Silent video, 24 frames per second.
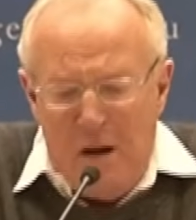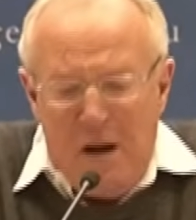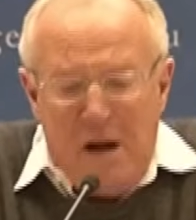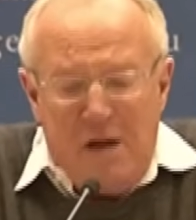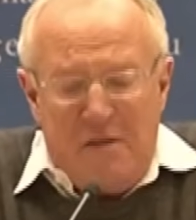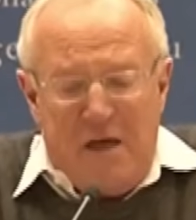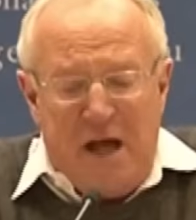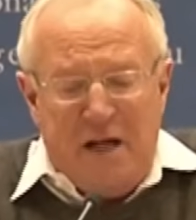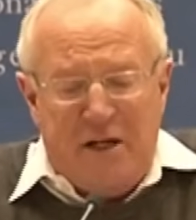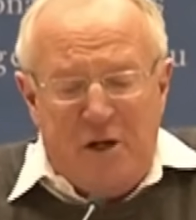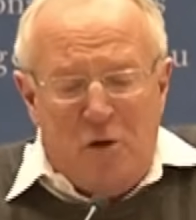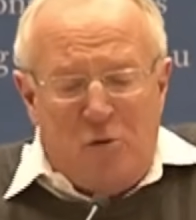
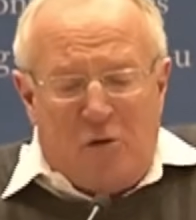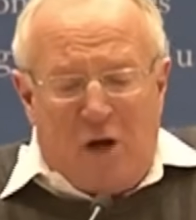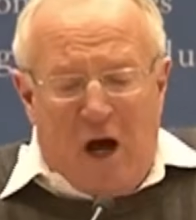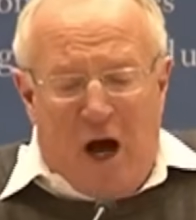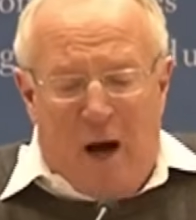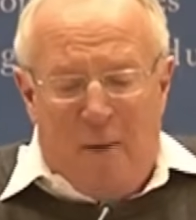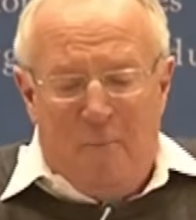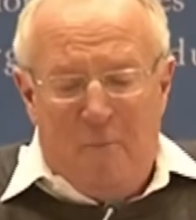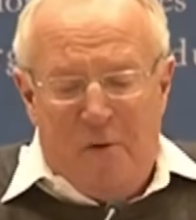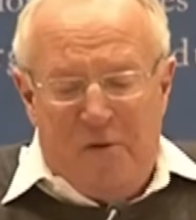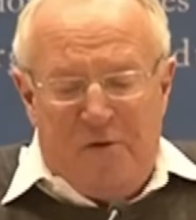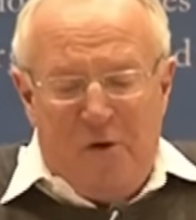Then you
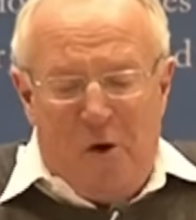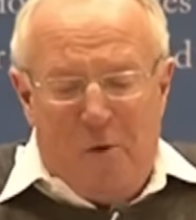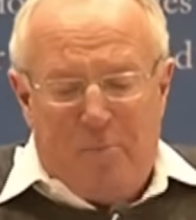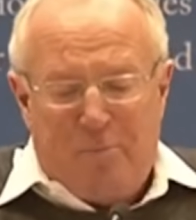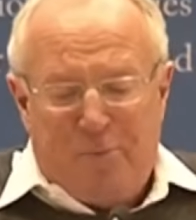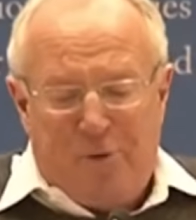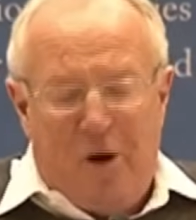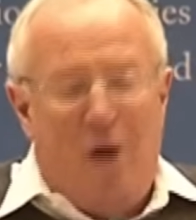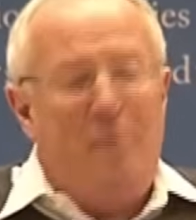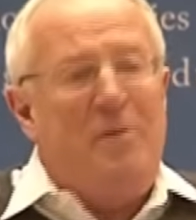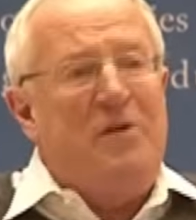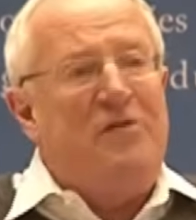come with your
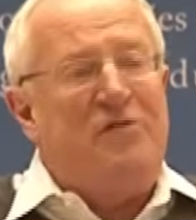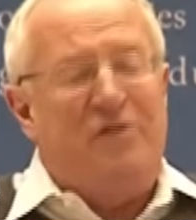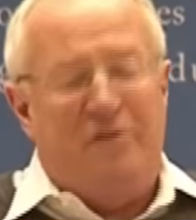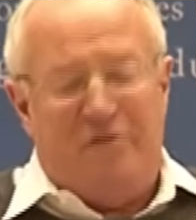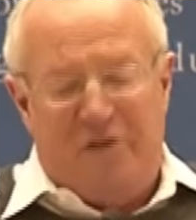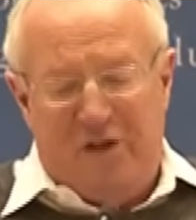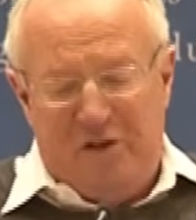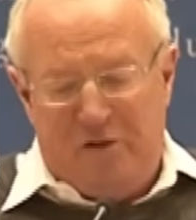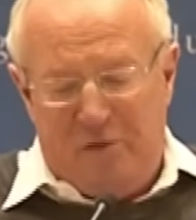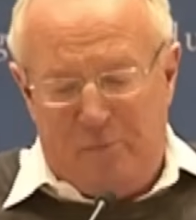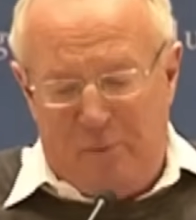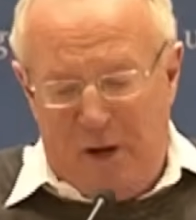promise of
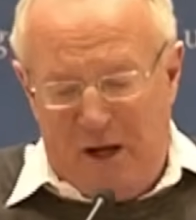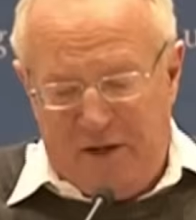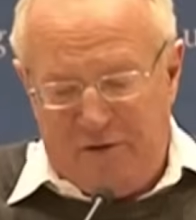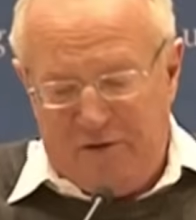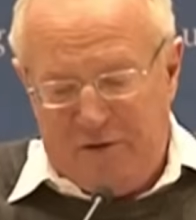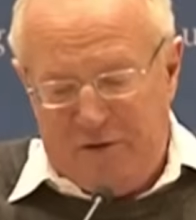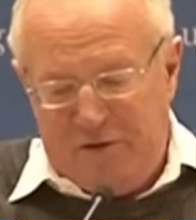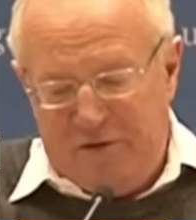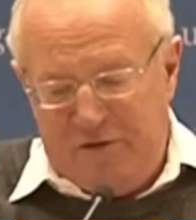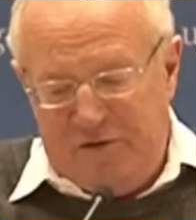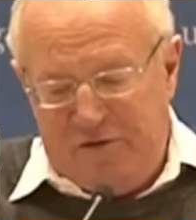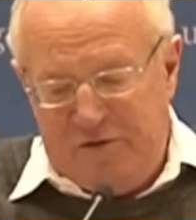
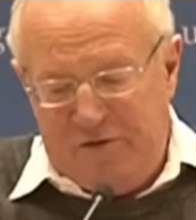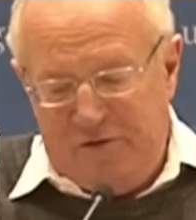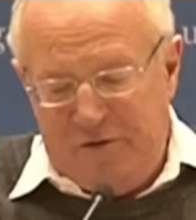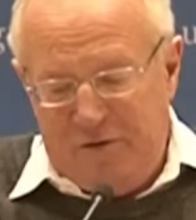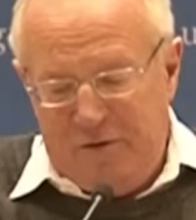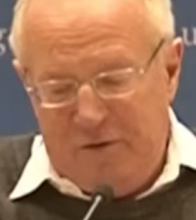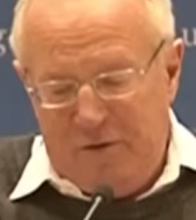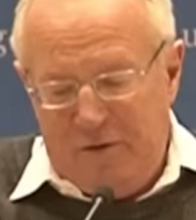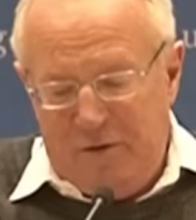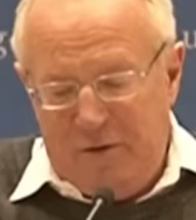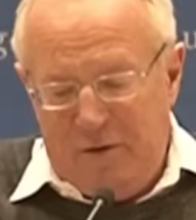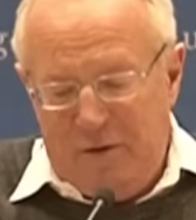independence,
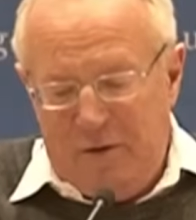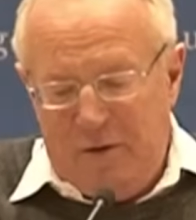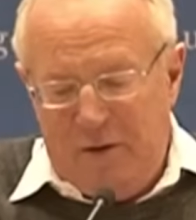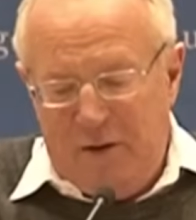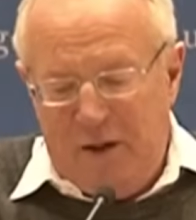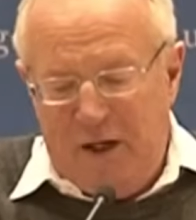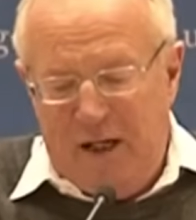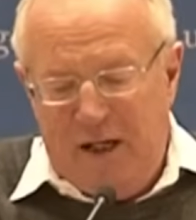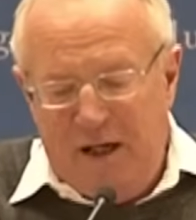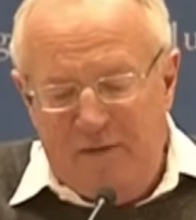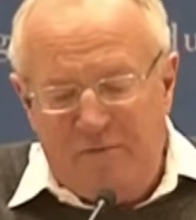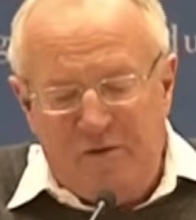
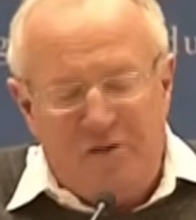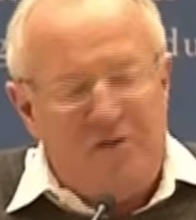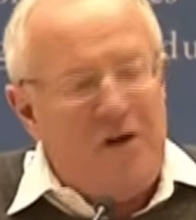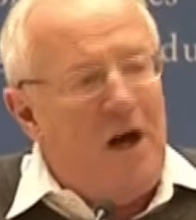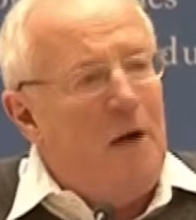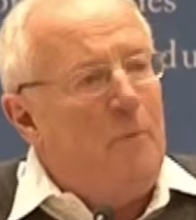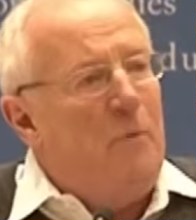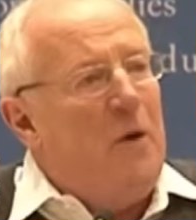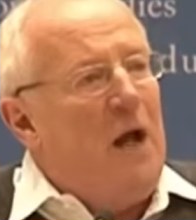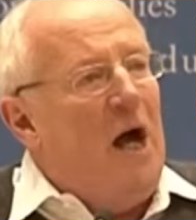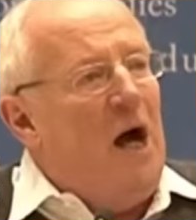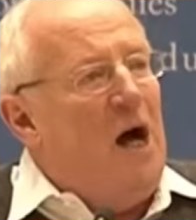and every
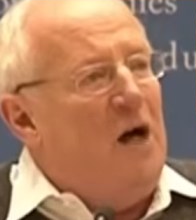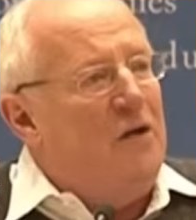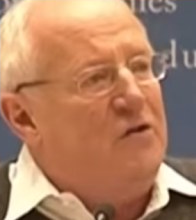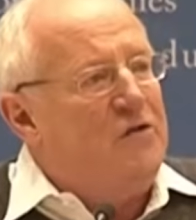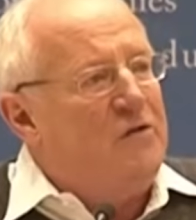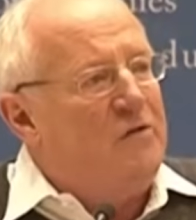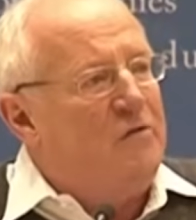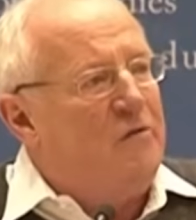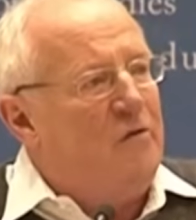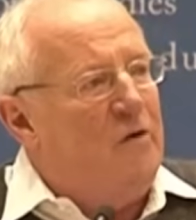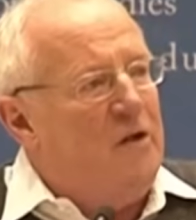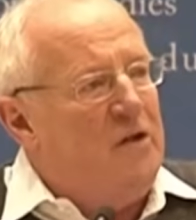time we
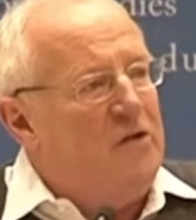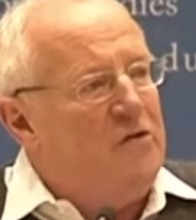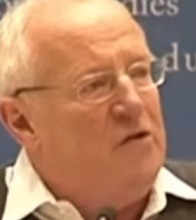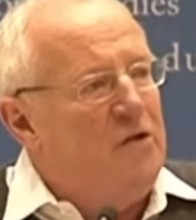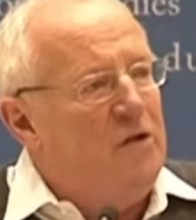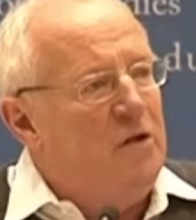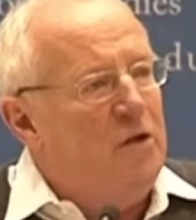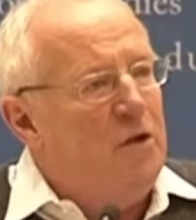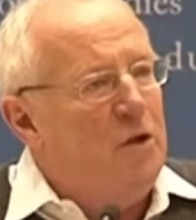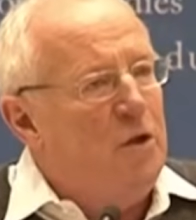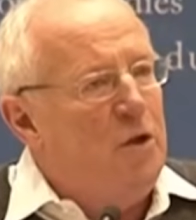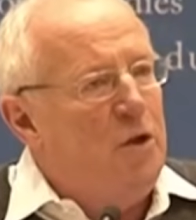ask for it,
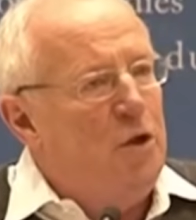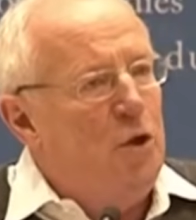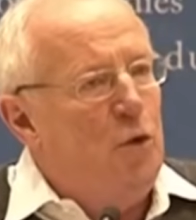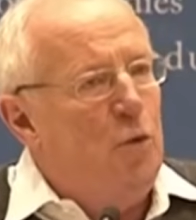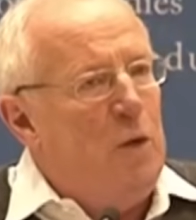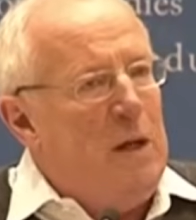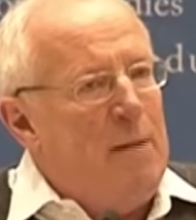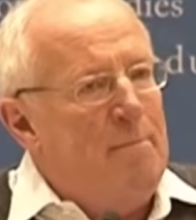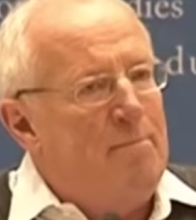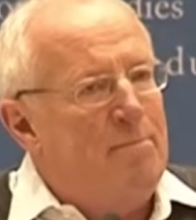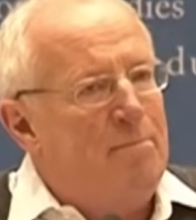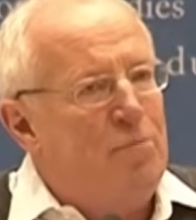you
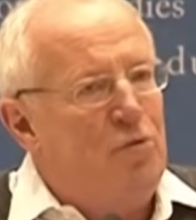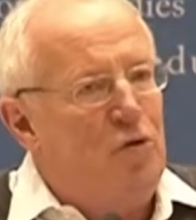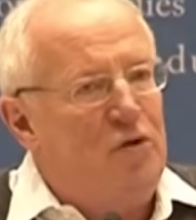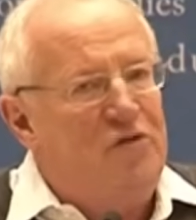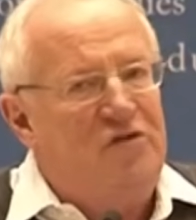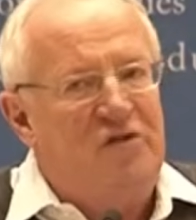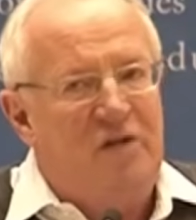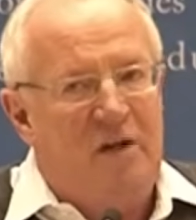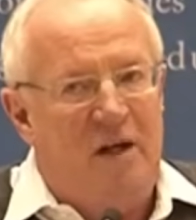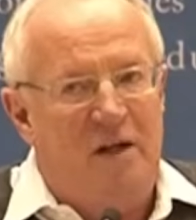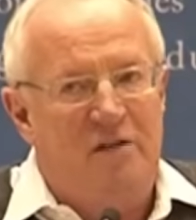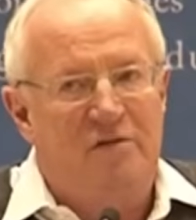
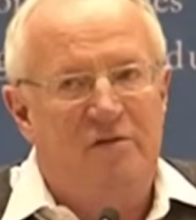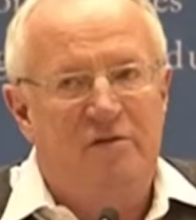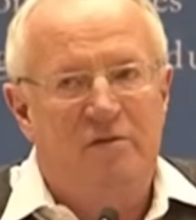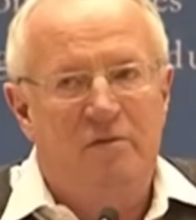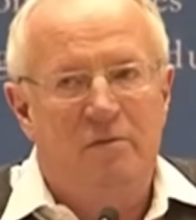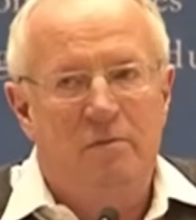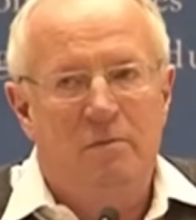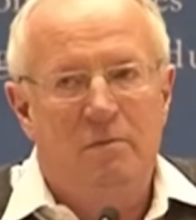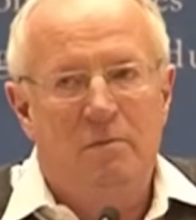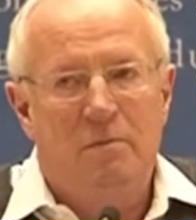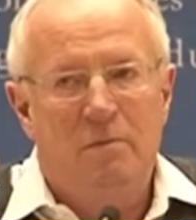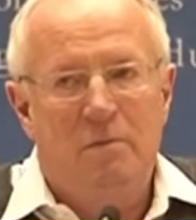imprison
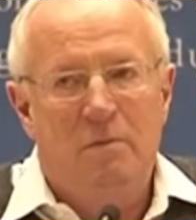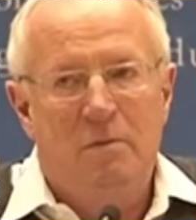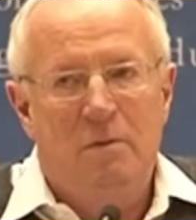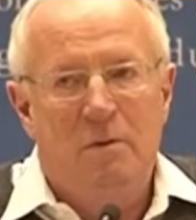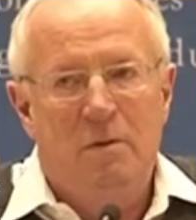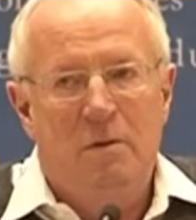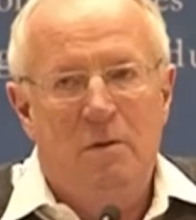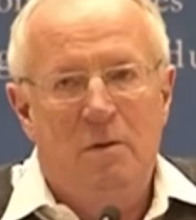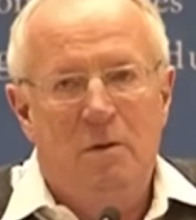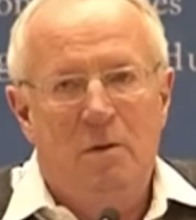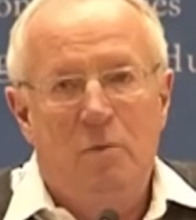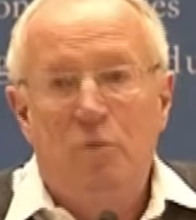us,
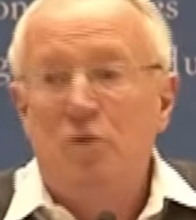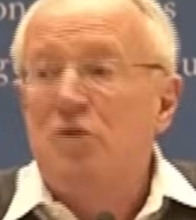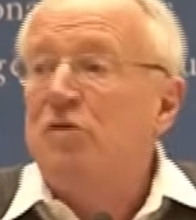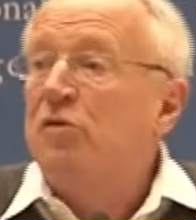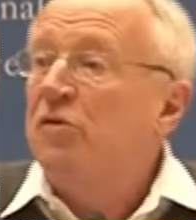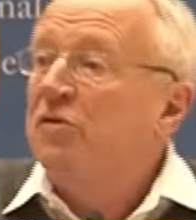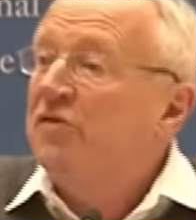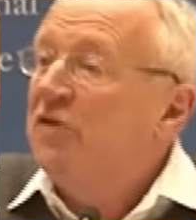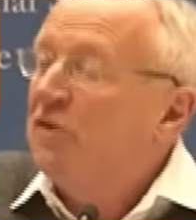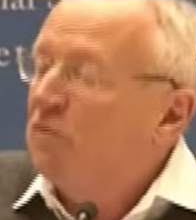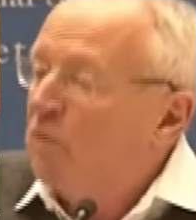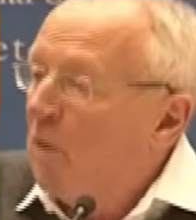which of
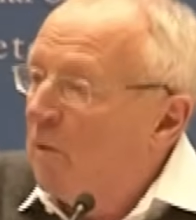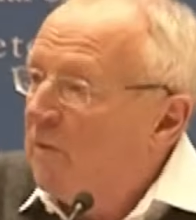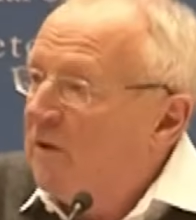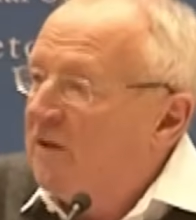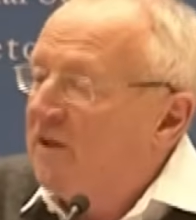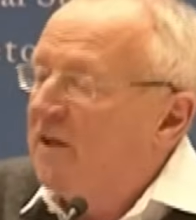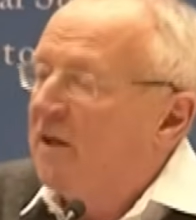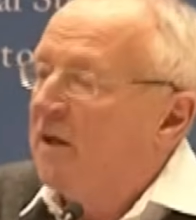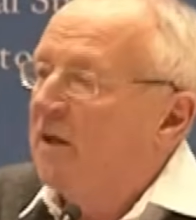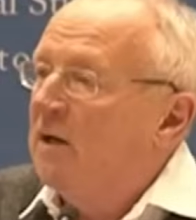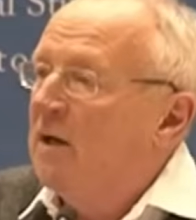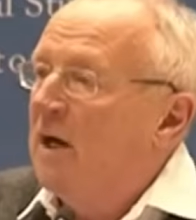course is what we
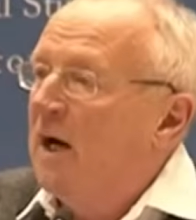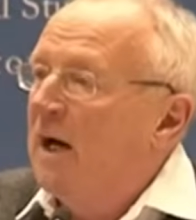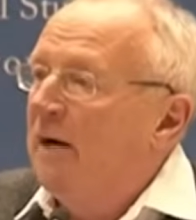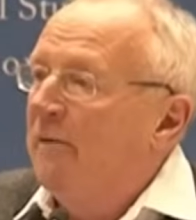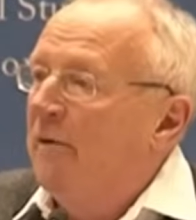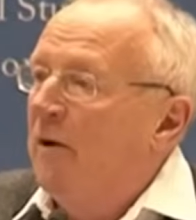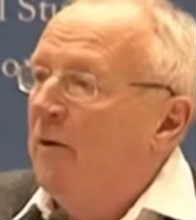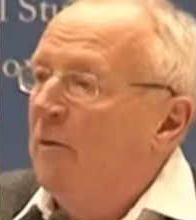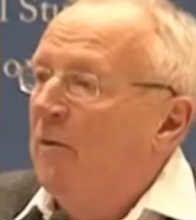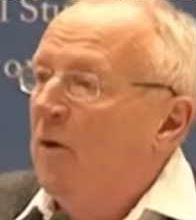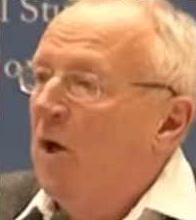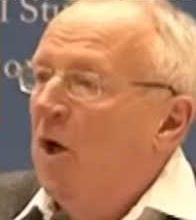did in
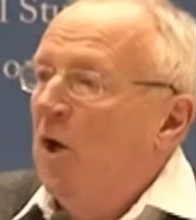Cairo.